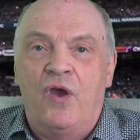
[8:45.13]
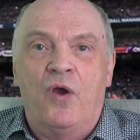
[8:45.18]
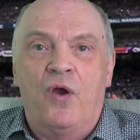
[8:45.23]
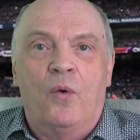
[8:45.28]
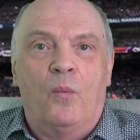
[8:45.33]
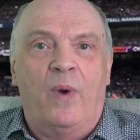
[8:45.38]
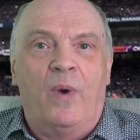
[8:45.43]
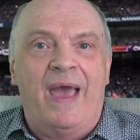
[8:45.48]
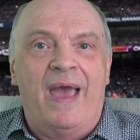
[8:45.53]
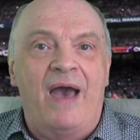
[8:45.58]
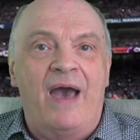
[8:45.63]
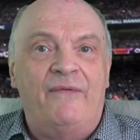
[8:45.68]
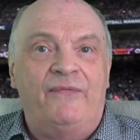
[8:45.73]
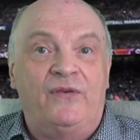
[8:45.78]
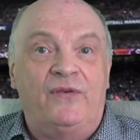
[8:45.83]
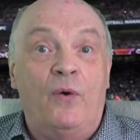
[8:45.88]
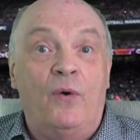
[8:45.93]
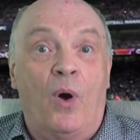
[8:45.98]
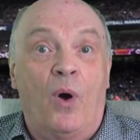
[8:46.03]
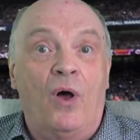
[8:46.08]
we
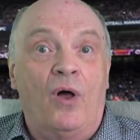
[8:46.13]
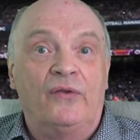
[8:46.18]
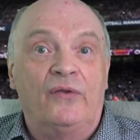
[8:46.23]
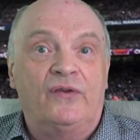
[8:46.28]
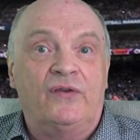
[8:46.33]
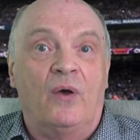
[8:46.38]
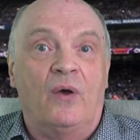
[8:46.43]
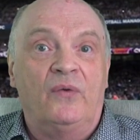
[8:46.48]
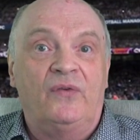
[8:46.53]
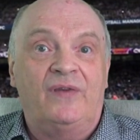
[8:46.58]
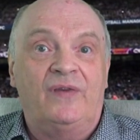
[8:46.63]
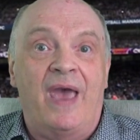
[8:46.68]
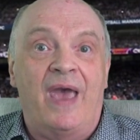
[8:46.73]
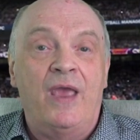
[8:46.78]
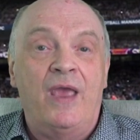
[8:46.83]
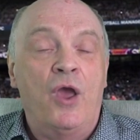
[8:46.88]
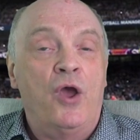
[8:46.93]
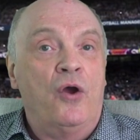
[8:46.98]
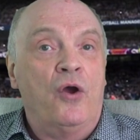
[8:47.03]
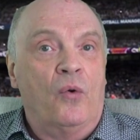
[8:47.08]
have to also
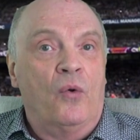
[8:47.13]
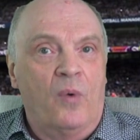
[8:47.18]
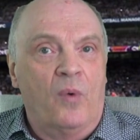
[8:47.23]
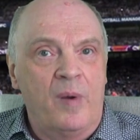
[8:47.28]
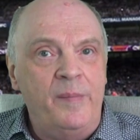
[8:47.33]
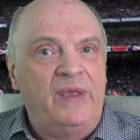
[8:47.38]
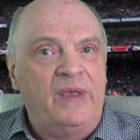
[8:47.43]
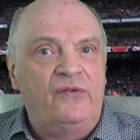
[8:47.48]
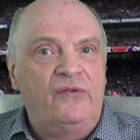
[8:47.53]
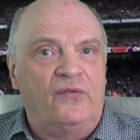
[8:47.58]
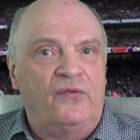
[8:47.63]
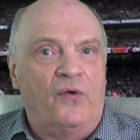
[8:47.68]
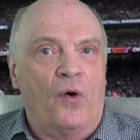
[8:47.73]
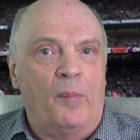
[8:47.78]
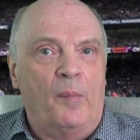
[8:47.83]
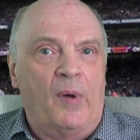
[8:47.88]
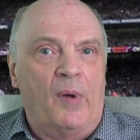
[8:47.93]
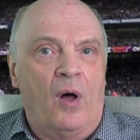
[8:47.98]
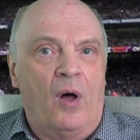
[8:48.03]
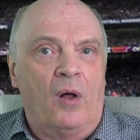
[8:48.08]
say women's
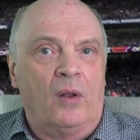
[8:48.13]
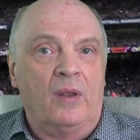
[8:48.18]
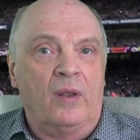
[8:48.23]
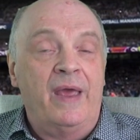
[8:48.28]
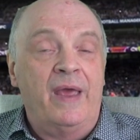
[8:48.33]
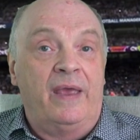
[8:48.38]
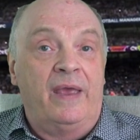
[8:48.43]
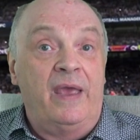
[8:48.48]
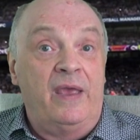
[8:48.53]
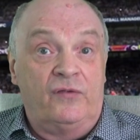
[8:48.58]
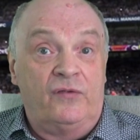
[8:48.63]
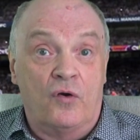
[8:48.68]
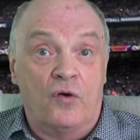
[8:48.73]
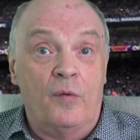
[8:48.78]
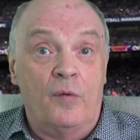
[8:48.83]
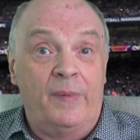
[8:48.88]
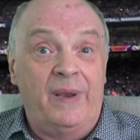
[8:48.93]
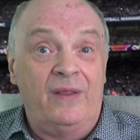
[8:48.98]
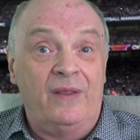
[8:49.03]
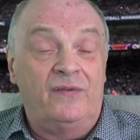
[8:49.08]
football is
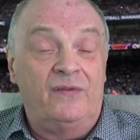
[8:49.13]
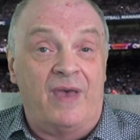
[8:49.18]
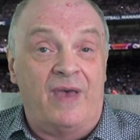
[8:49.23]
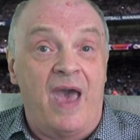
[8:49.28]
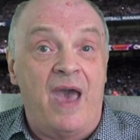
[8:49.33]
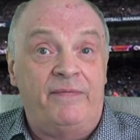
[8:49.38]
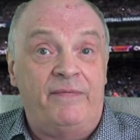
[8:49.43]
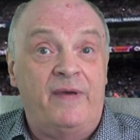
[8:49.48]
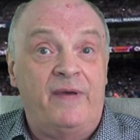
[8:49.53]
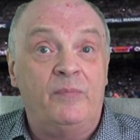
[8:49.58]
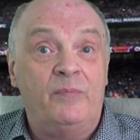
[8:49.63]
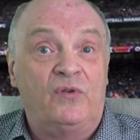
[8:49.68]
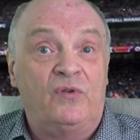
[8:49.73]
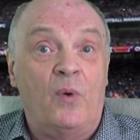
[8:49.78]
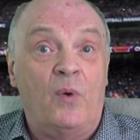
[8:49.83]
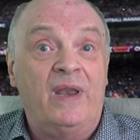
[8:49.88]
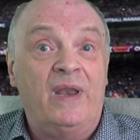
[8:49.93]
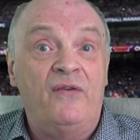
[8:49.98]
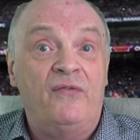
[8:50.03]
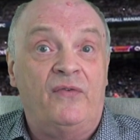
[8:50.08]
coming into
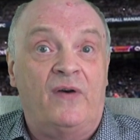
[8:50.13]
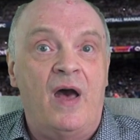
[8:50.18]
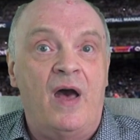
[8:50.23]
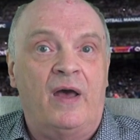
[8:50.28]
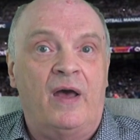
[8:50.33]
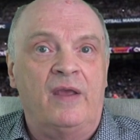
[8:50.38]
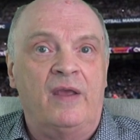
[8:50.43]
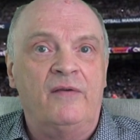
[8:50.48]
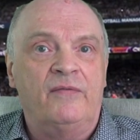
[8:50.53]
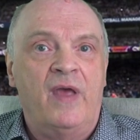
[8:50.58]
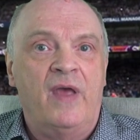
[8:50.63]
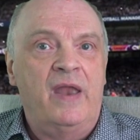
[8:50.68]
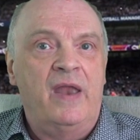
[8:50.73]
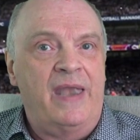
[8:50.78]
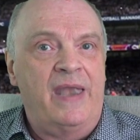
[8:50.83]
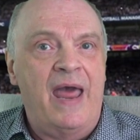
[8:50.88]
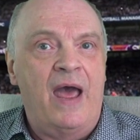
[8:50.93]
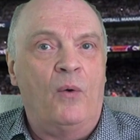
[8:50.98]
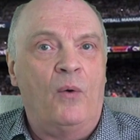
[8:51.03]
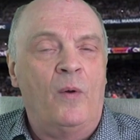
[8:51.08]
FM25.
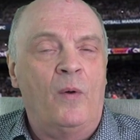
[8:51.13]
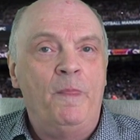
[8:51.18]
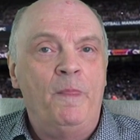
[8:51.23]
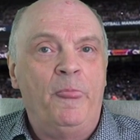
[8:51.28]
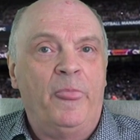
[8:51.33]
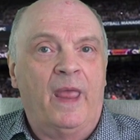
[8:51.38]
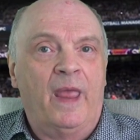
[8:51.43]
Now,